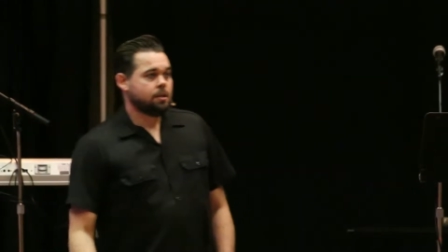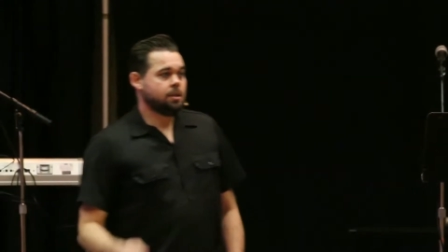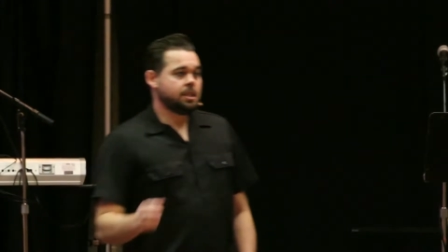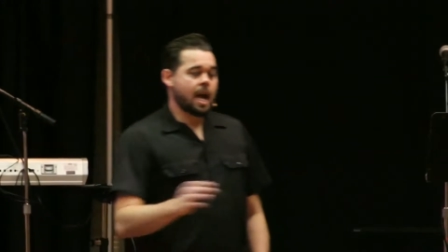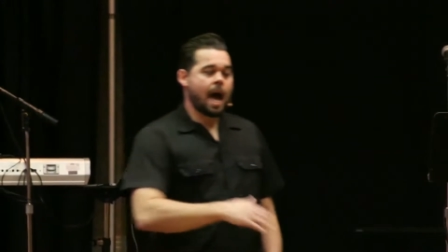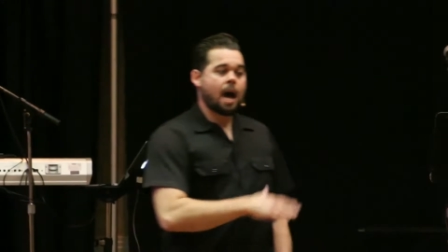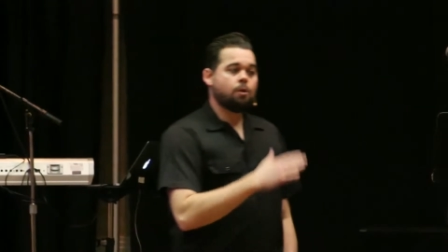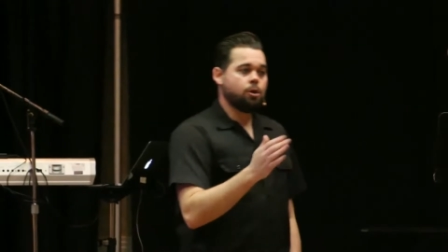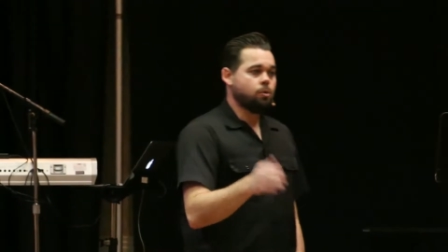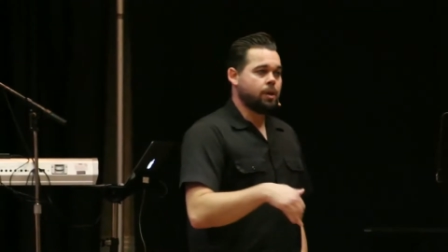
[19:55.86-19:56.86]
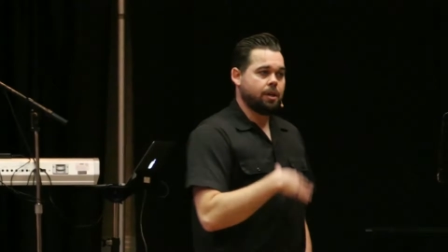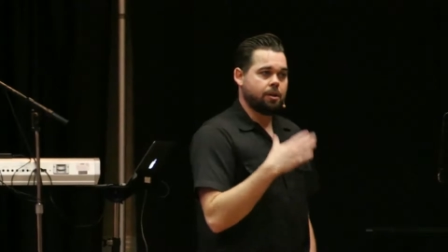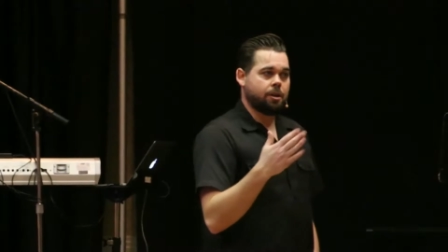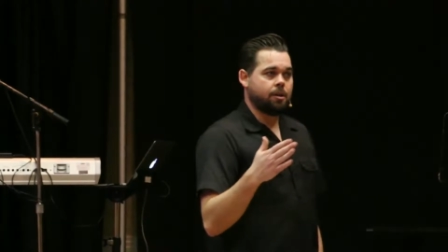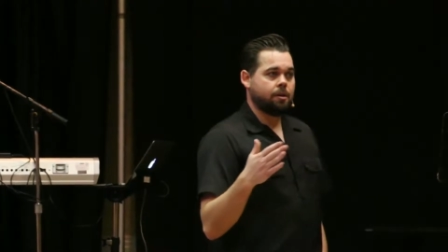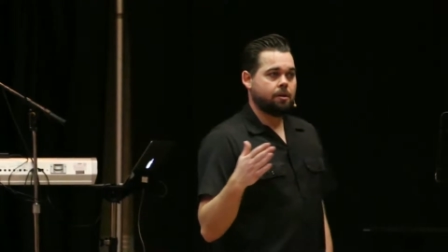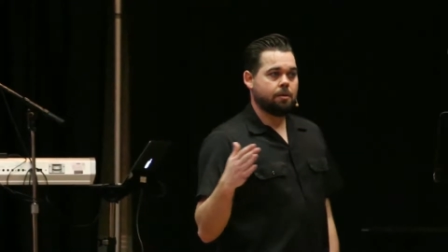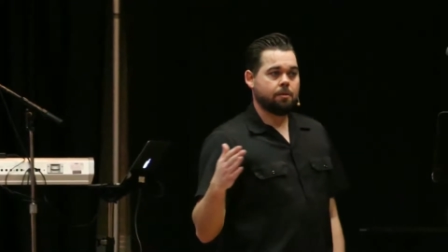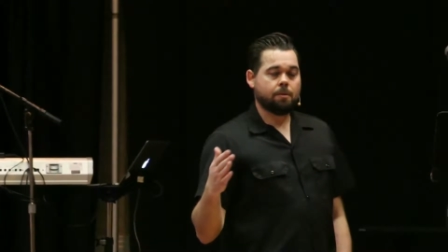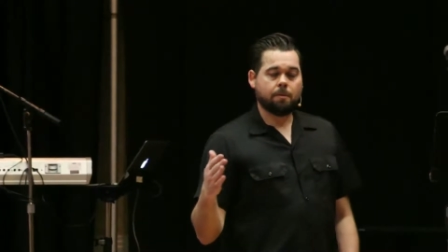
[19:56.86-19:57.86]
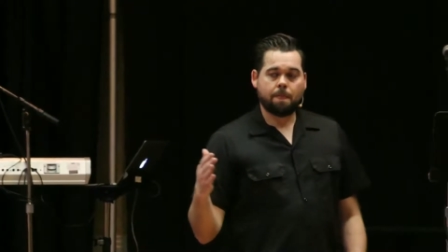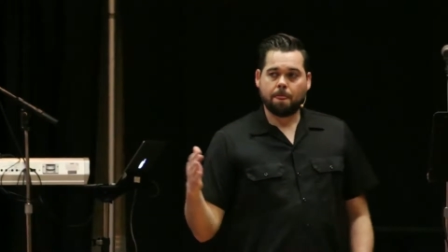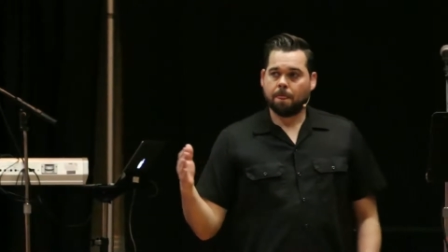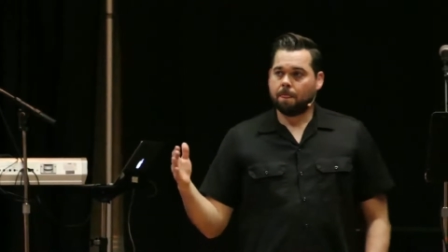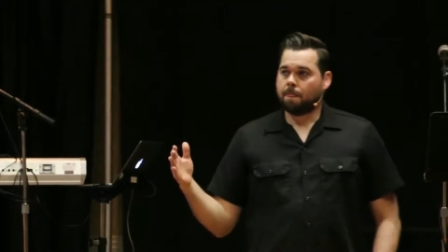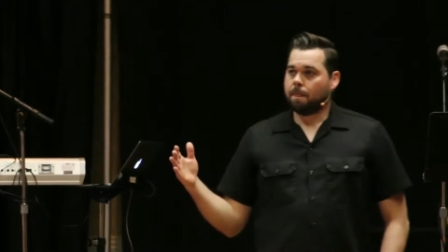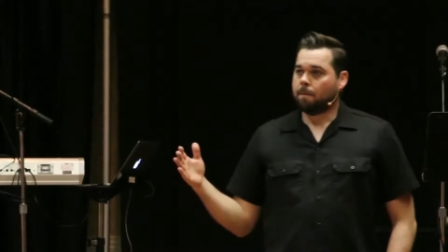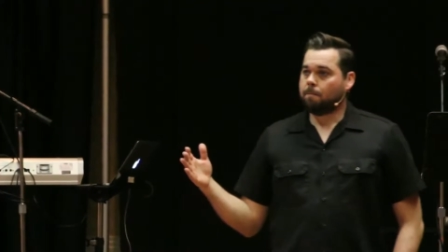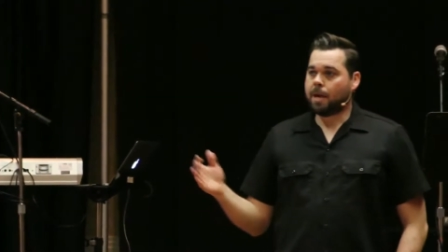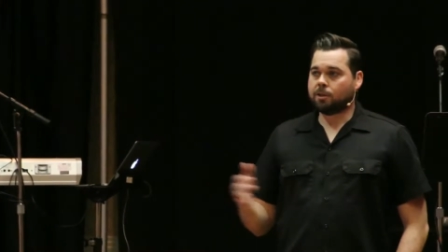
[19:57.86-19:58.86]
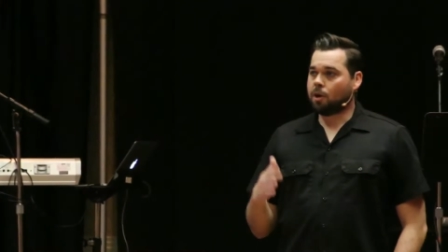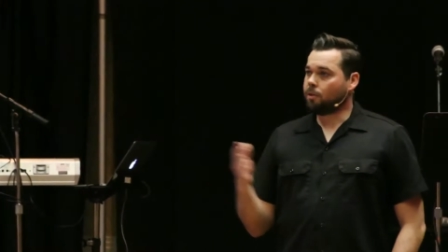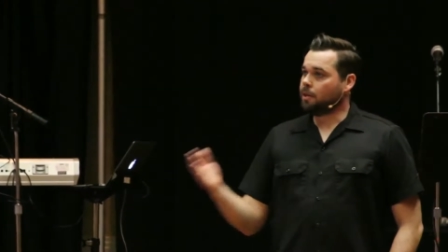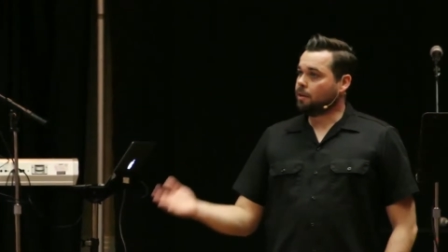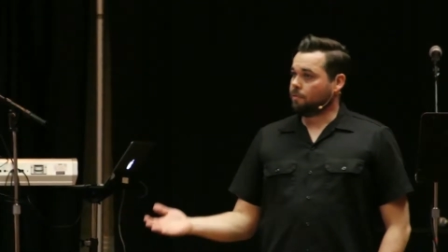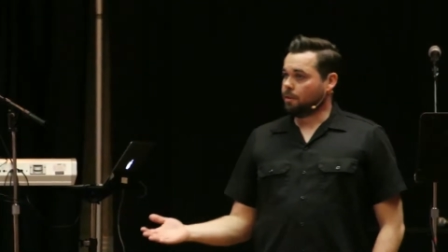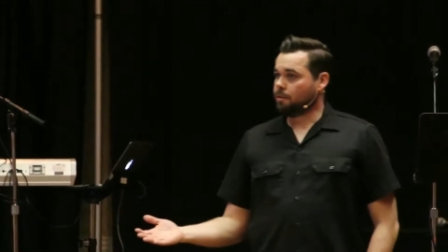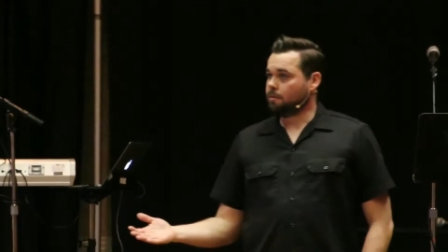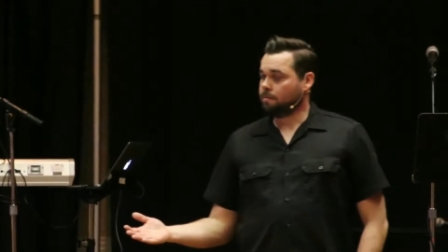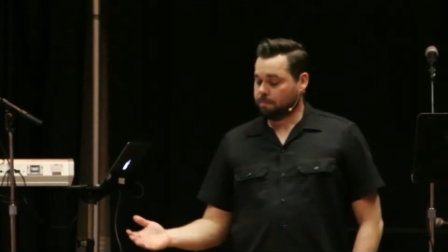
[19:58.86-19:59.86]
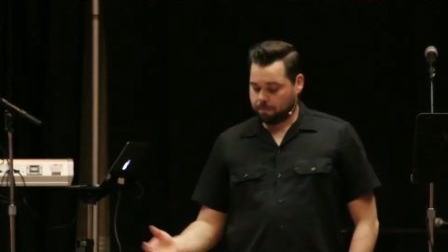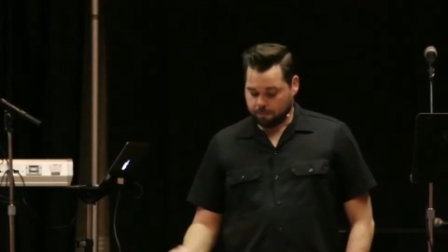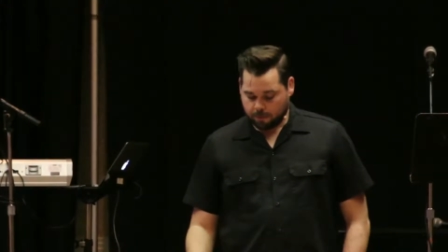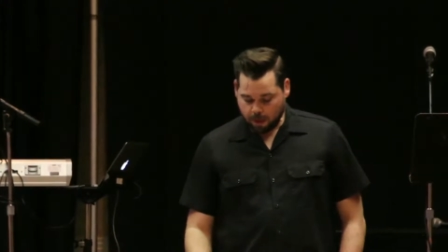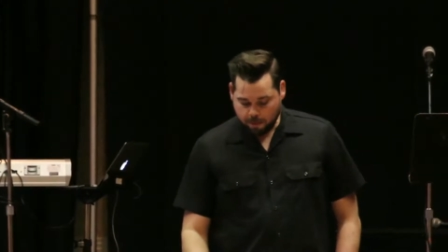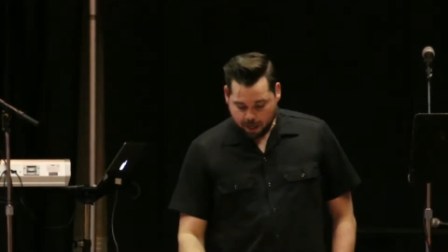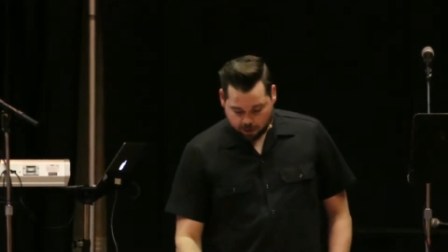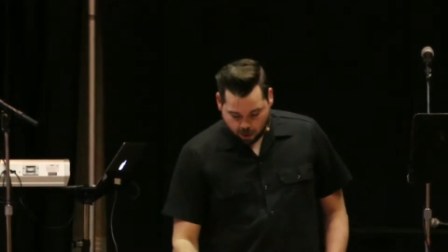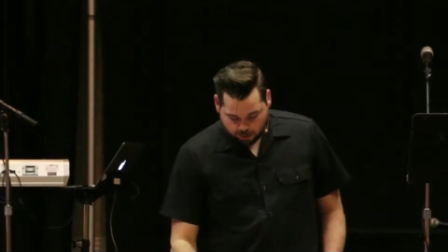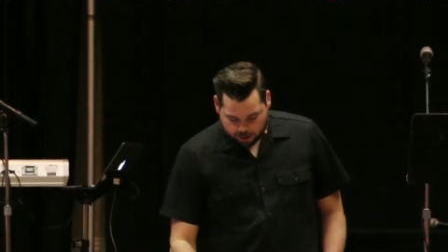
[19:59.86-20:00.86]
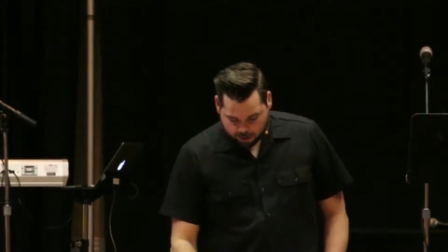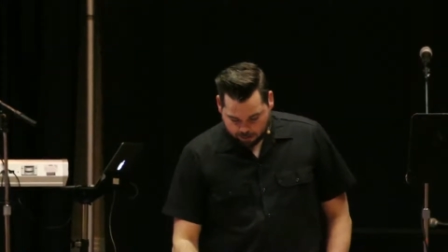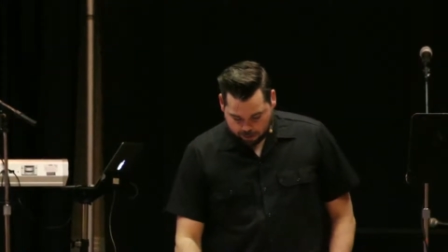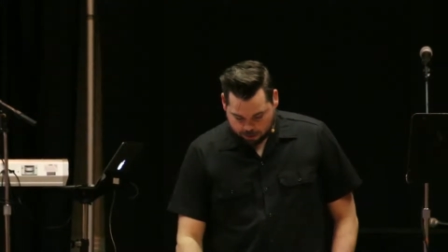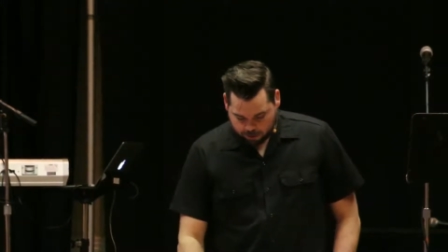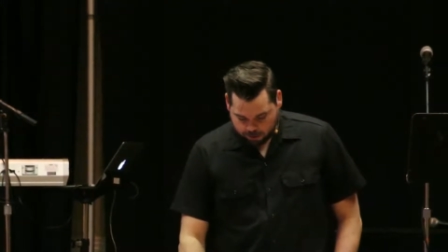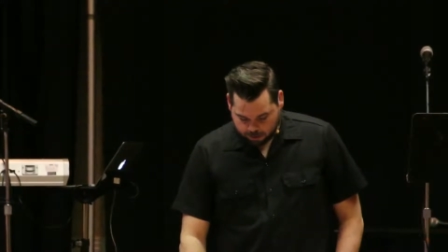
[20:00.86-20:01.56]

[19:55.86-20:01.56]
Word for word: You see, how you hear makes all the difference. It makes all the difference.